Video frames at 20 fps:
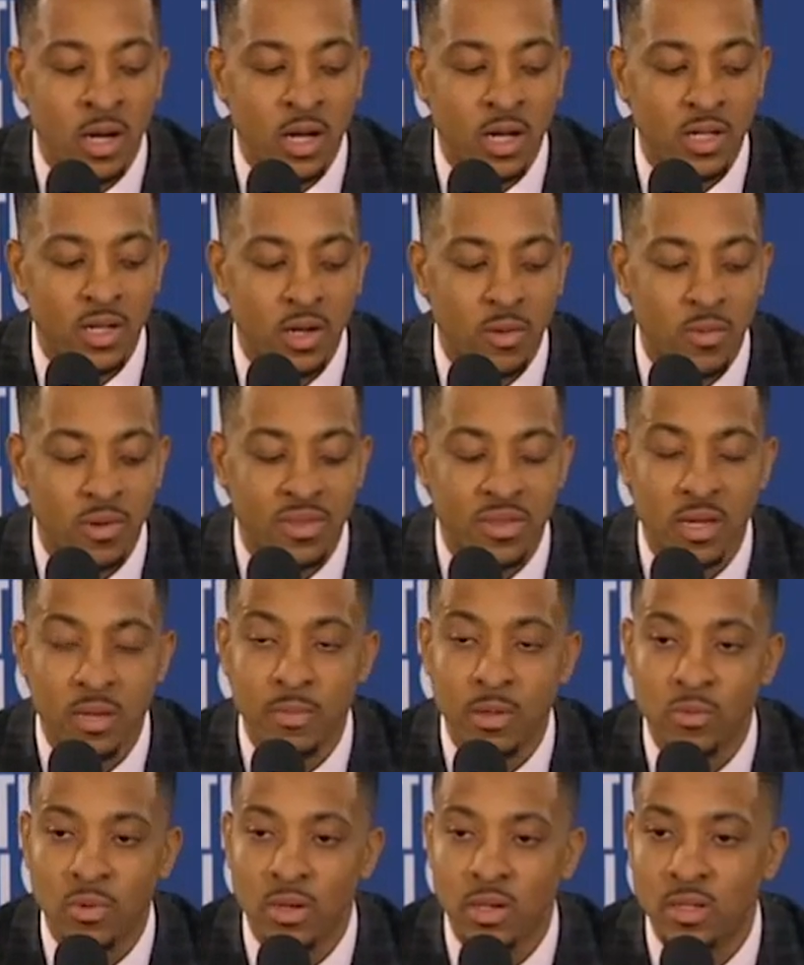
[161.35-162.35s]
you know, with him
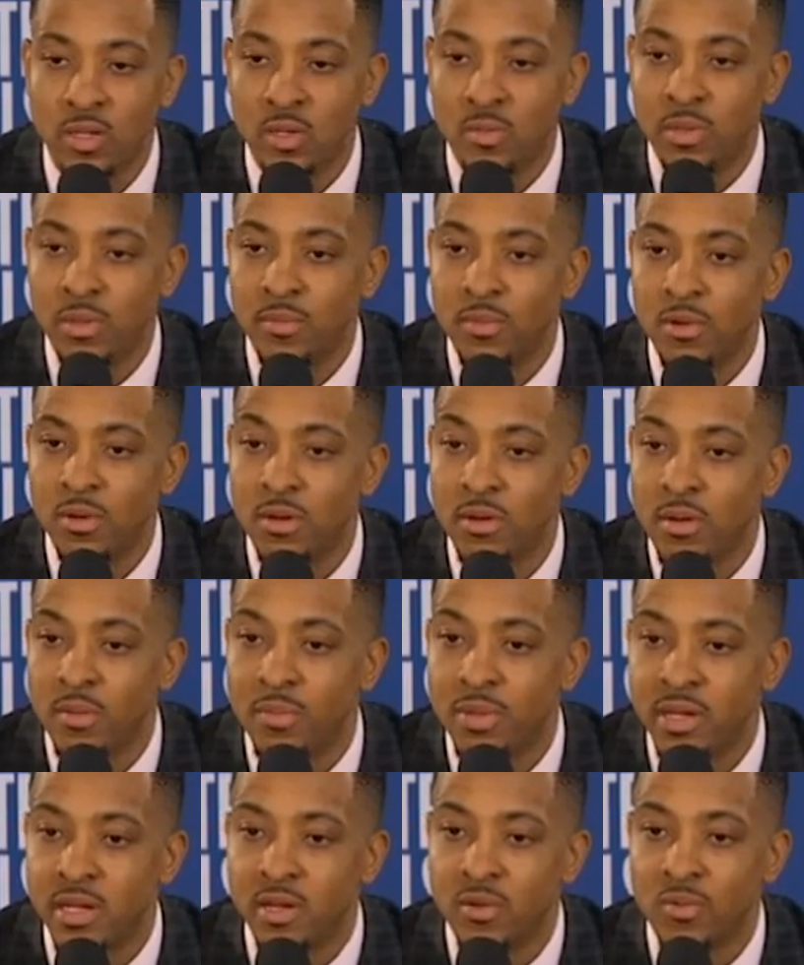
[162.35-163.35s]
and run a little bit more uh,
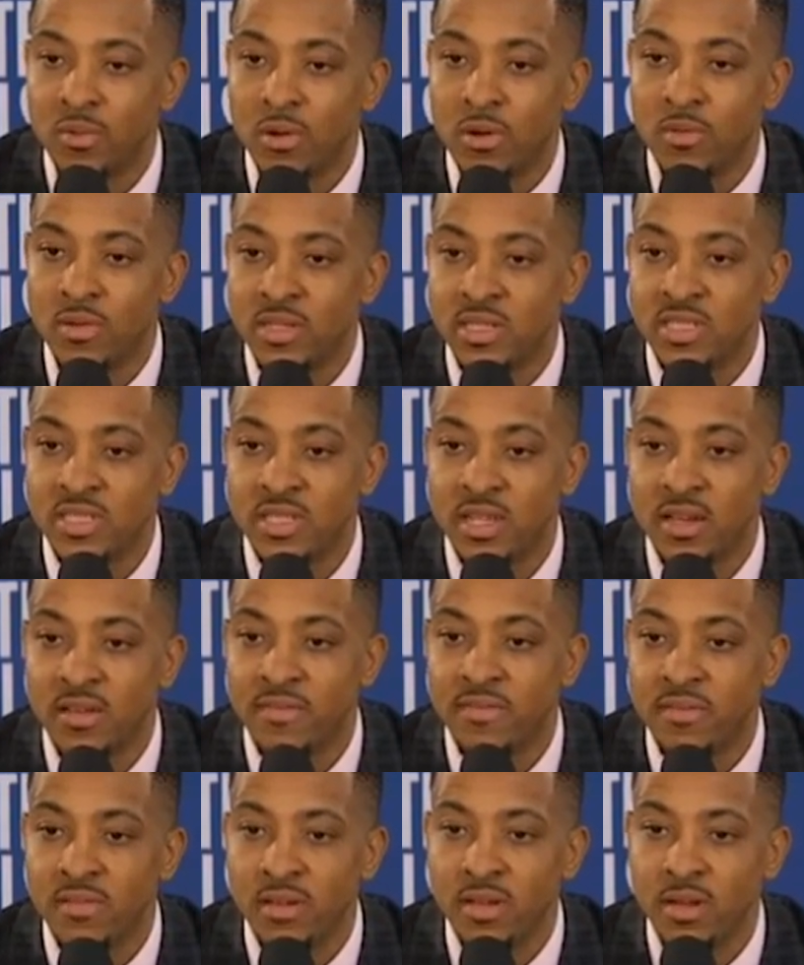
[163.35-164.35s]
pick and roll with Steph,
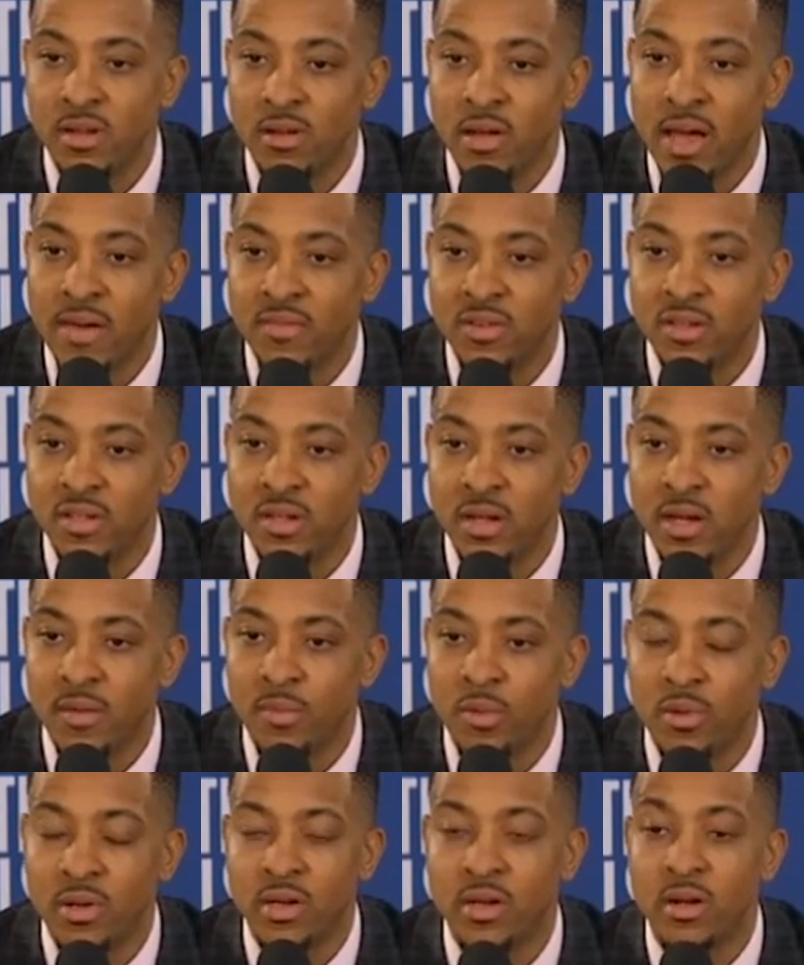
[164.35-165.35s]
you know, having a, a
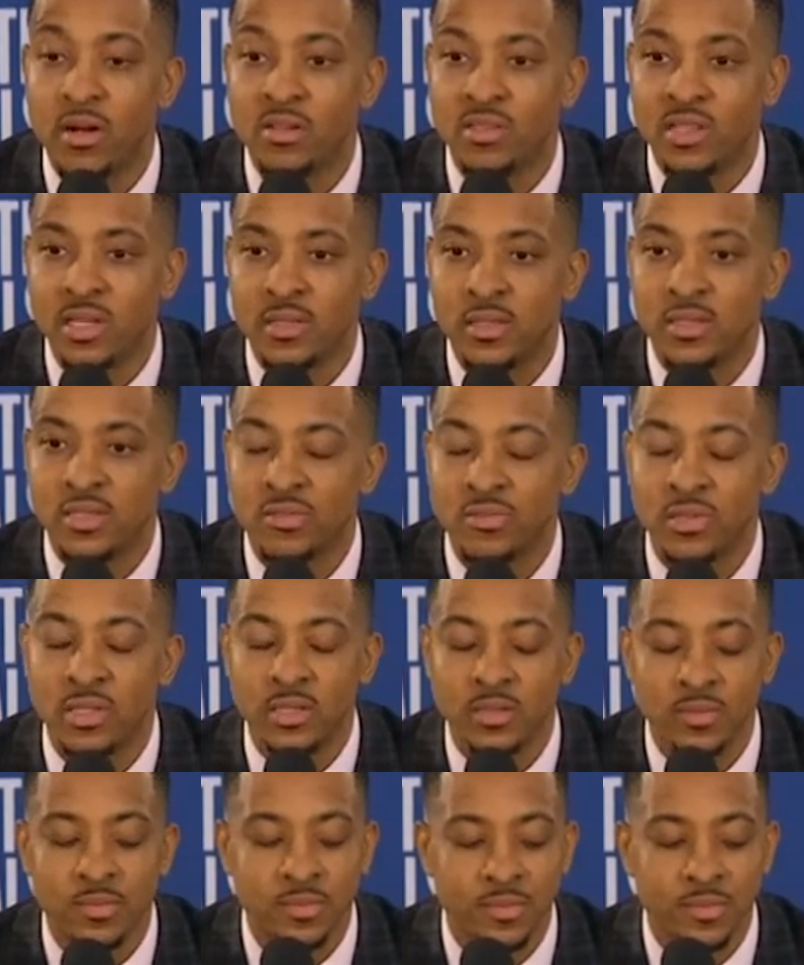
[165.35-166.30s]
point guard set the screen.